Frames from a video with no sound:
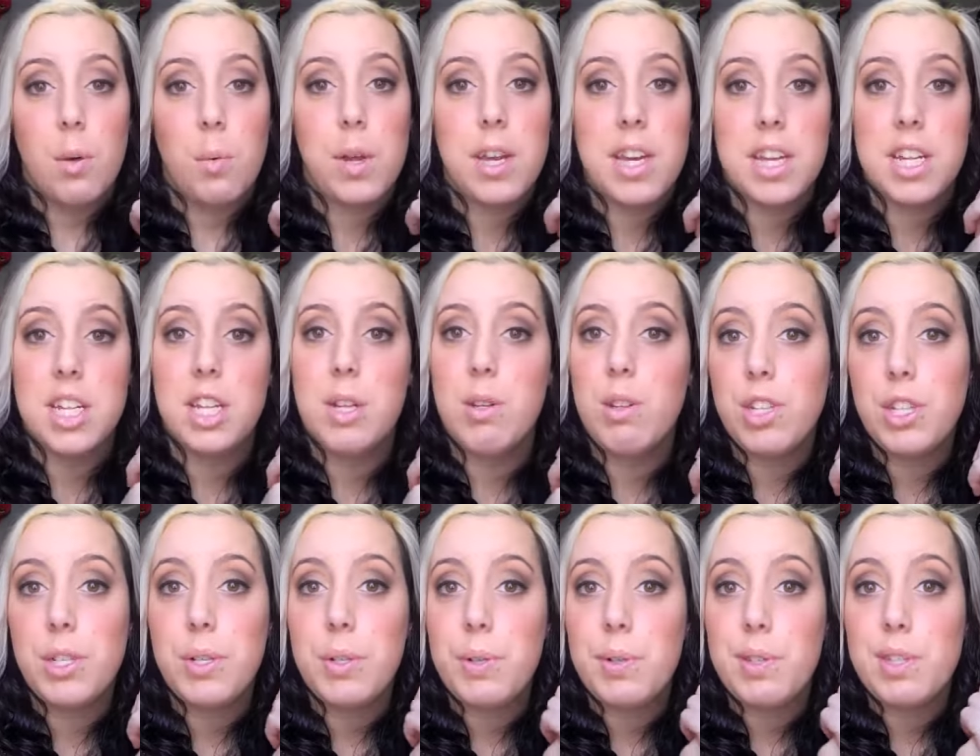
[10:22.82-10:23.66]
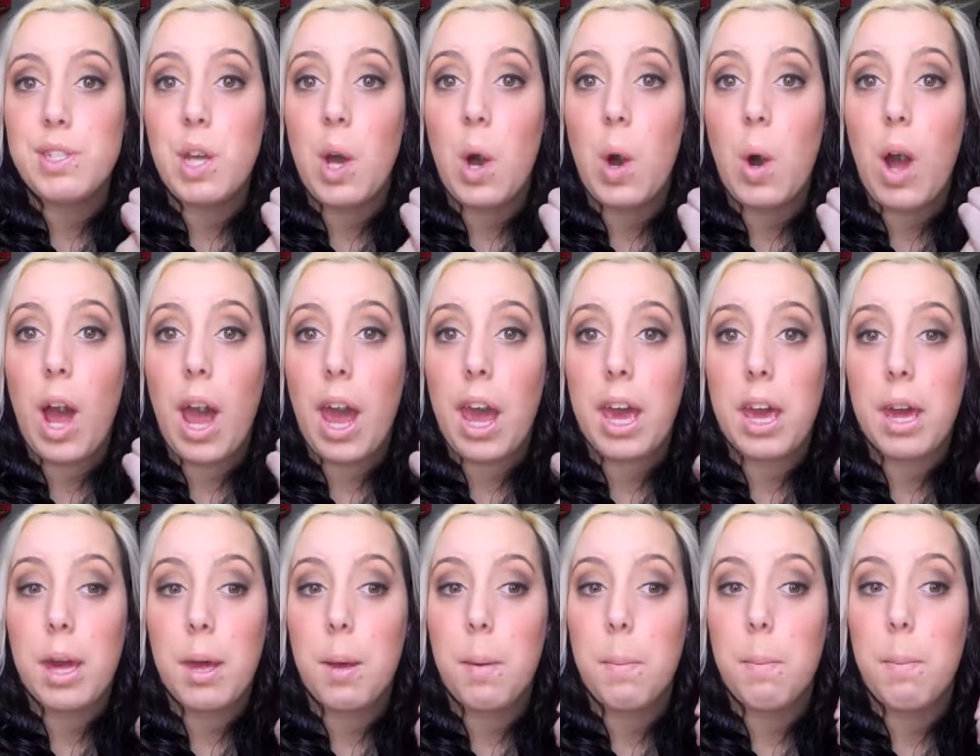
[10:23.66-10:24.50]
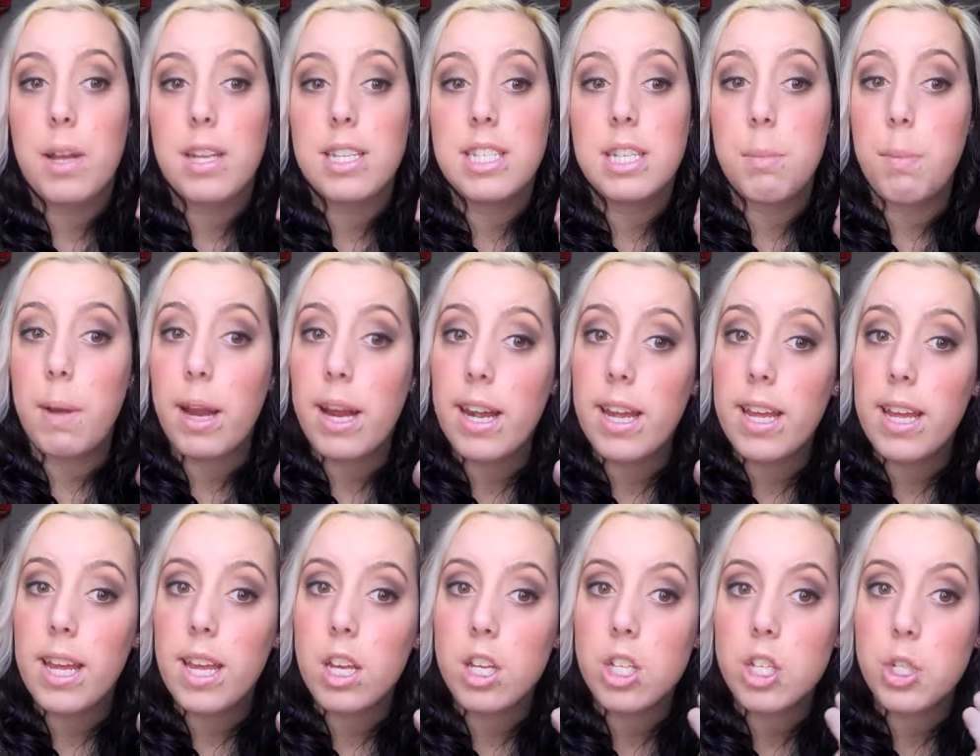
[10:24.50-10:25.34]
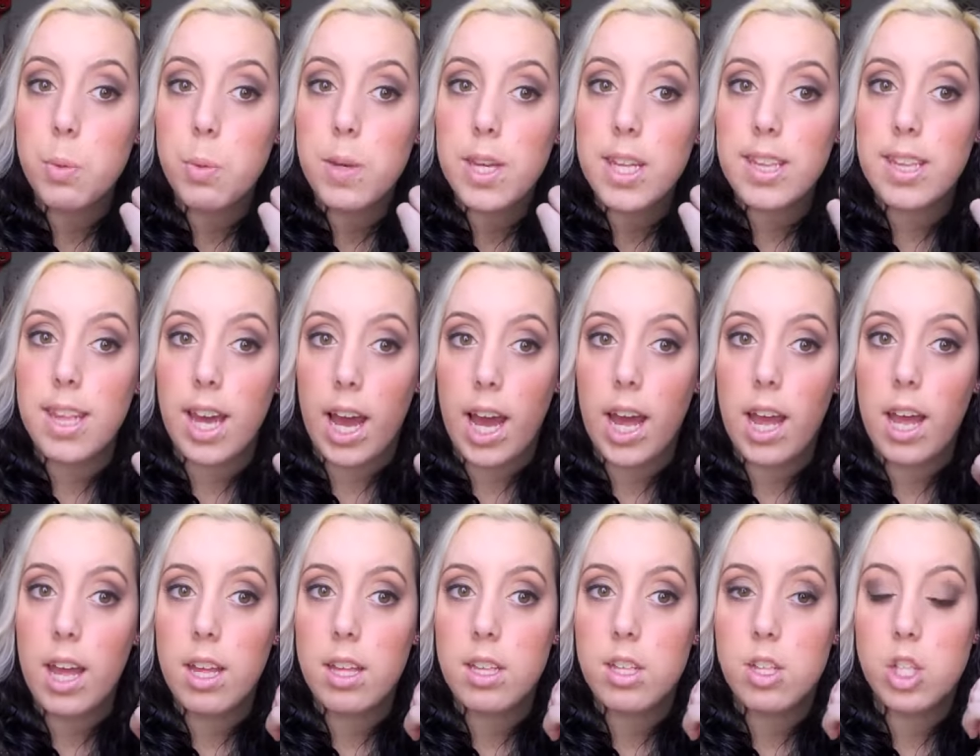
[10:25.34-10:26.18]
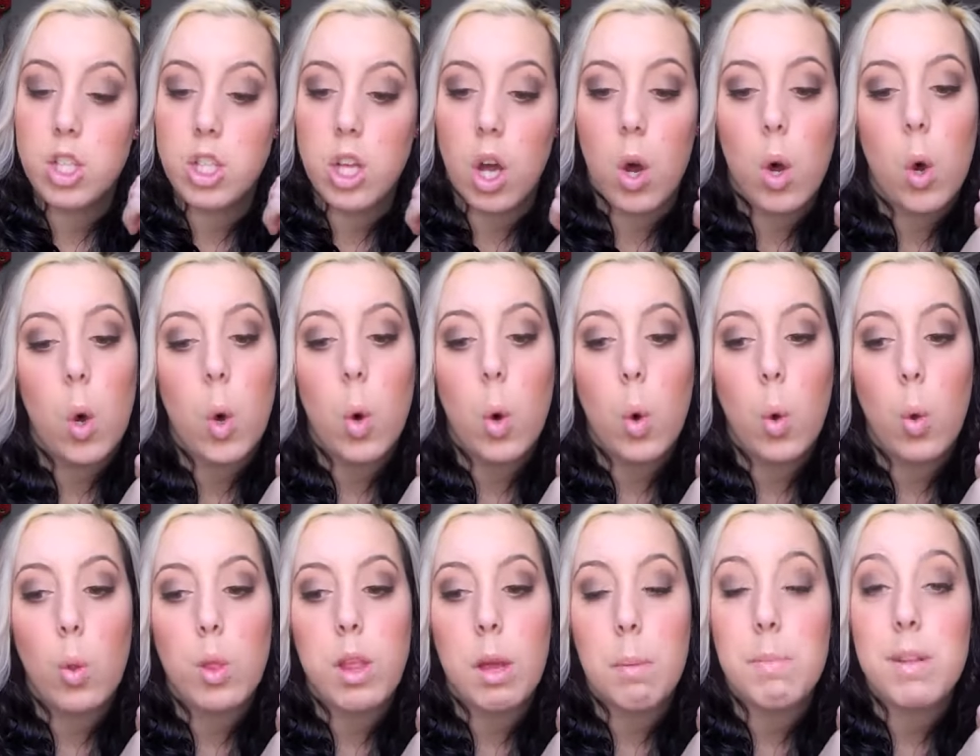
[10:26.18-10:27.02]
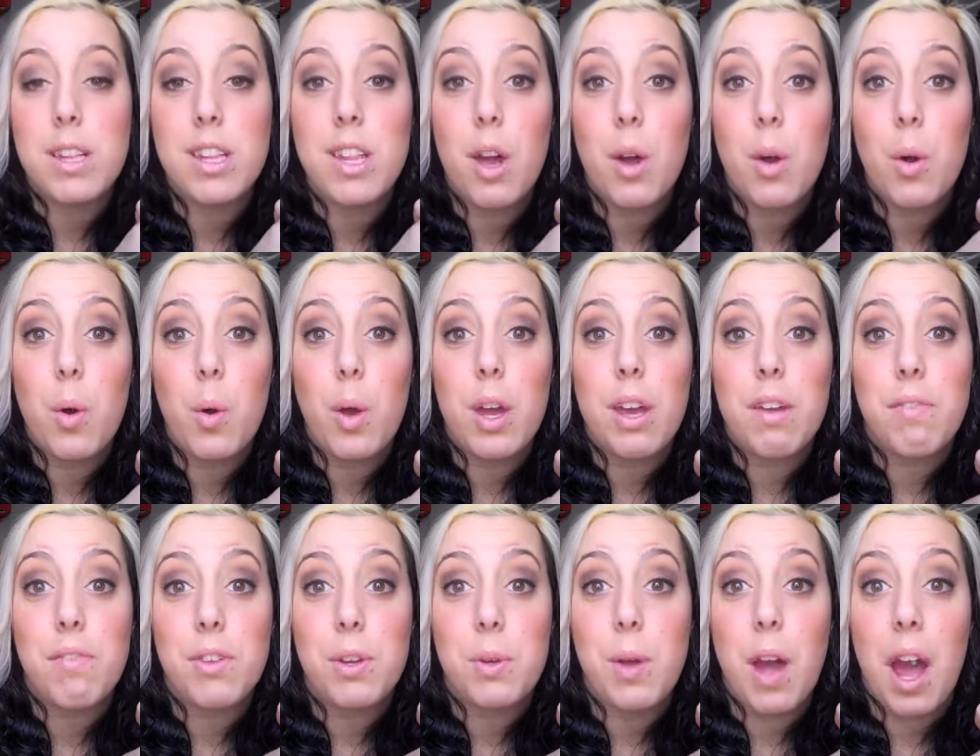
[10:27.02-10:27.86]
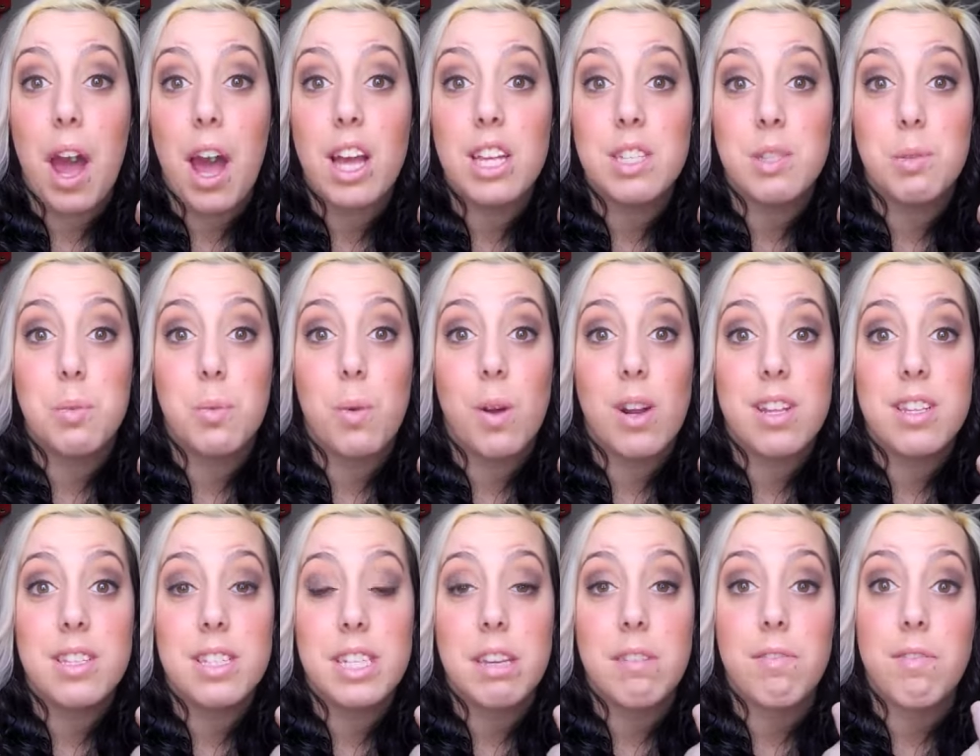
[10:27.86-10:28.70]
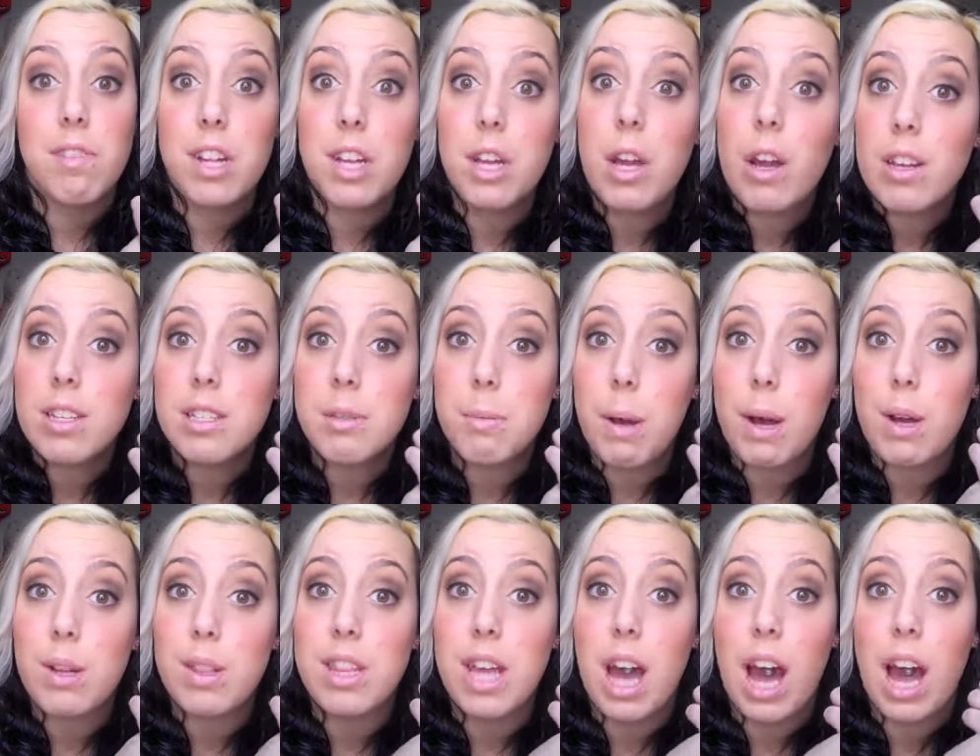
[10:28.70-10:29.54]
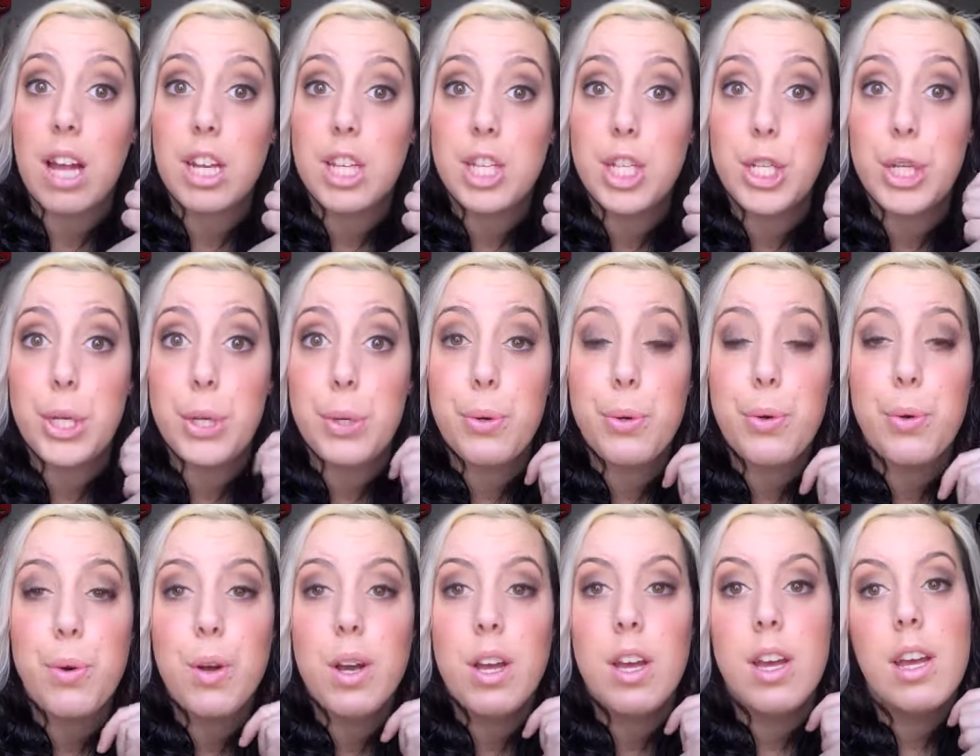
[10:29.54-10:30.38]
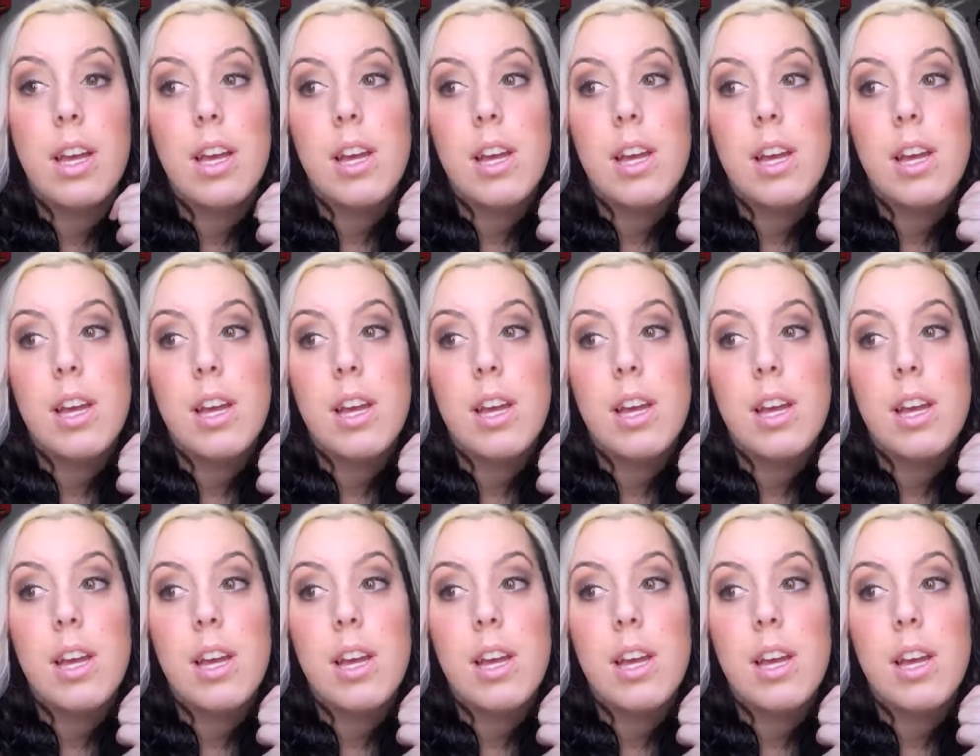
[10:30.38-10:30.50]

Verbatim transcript: what can you do? So I am debating doing that, so let me know if you guys would want to see videos about that too.